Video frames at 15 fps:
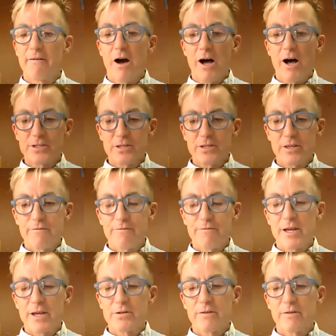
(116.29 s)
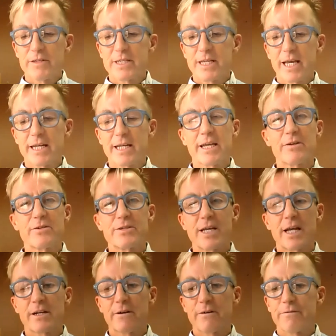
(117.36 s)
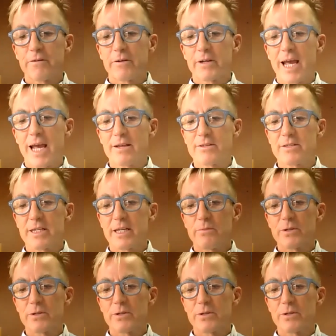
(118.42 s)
Also the founder of the San Diego Center for Counseling,